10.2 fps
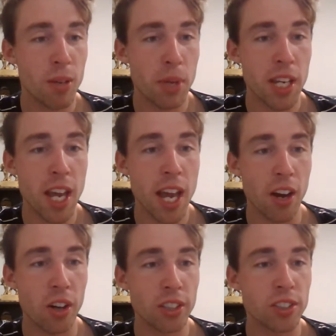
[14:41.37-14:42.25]
But,
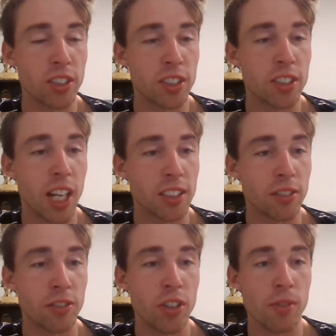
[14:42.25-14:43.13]
yeah, I sort of
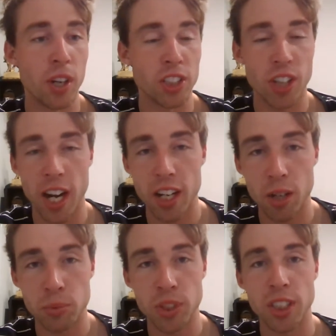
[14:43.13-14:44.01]
discussed a few of my trade
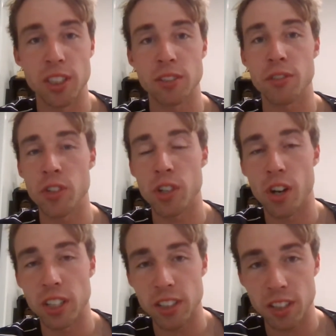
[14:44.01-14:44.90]
options, a few
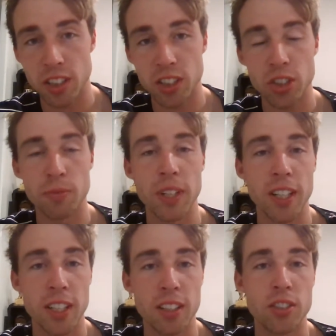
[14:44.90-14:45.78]
guys that you should
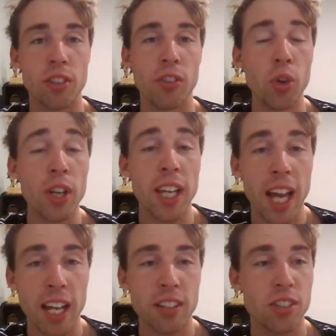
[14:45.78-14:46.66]
be sort of looking
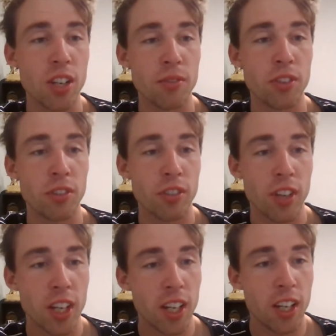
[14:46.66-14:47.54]
at in terms of
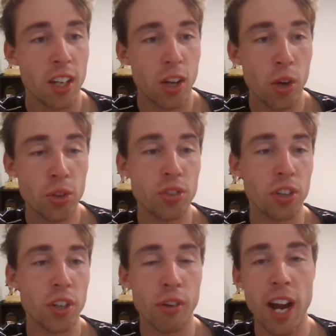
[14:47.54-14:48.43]
who's
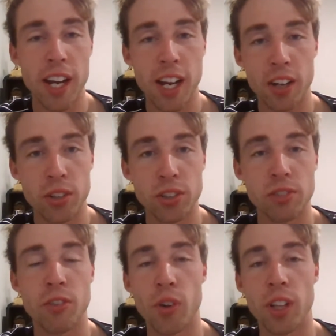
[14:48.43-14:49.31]
on your radar,
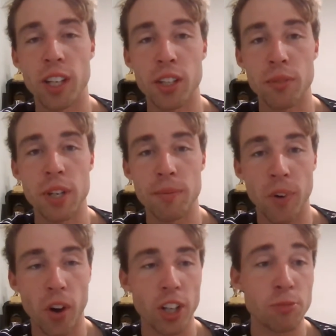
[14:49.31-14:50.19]
who's falling a little bit in
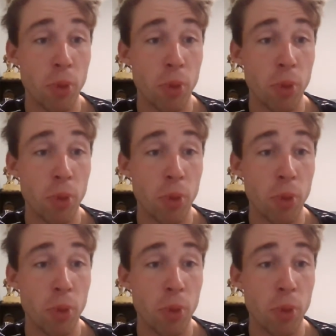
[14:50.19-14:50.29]
price.